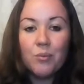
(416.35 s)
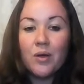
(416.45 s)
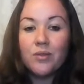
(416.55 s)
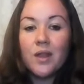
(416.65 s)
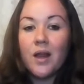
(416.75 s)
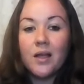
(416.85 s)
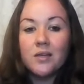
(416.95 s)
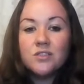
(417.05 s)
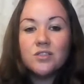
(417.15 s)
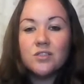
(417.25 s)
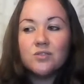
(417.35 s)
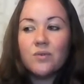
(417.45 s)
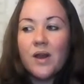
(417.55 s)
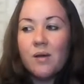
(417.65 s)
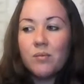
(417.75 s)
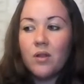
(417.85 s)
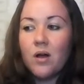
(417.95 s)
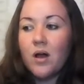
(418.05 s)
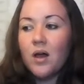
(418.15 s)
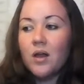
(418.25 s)
about that I could just ramble
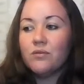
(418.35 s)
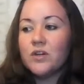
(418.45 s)
on